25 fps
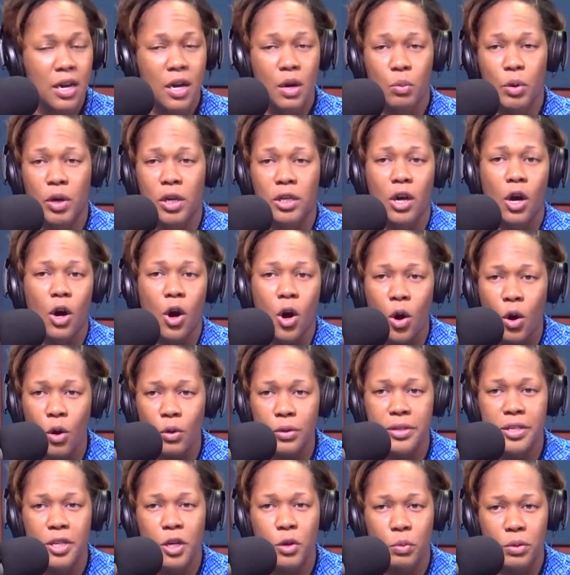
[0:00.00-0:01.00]
We're going to all
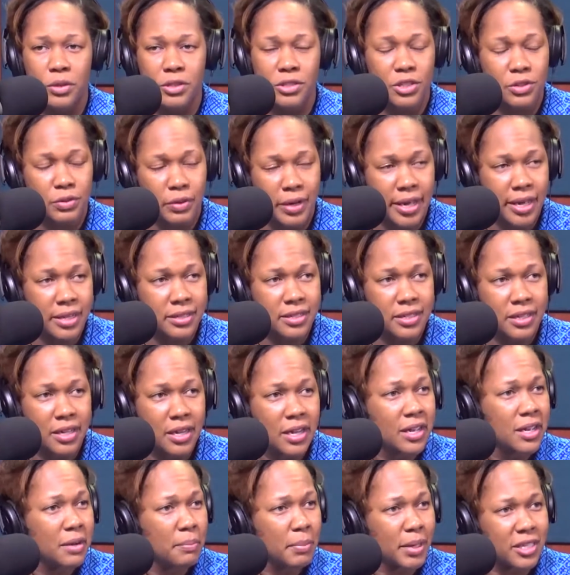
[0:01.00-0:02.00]
deal with stress,
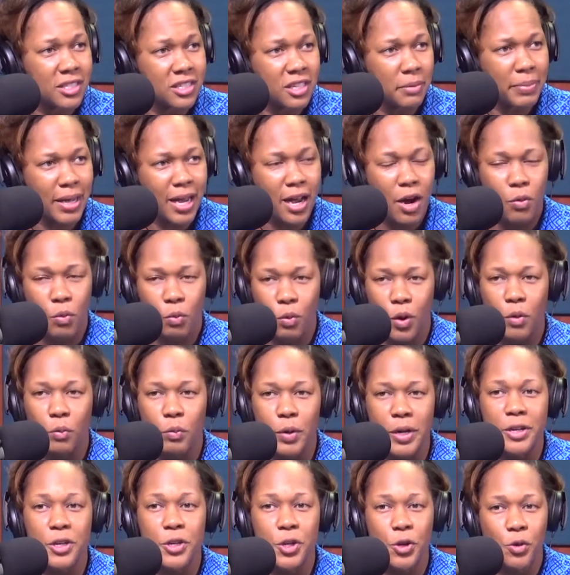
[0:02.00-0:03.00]
but it's about what
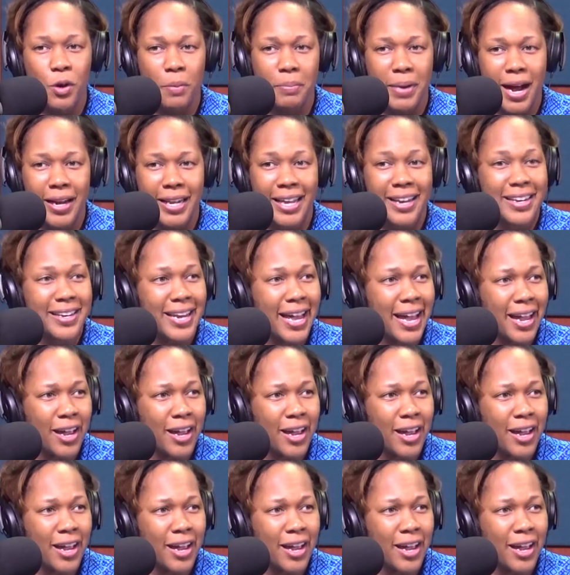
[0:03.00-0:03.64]
we do about it now.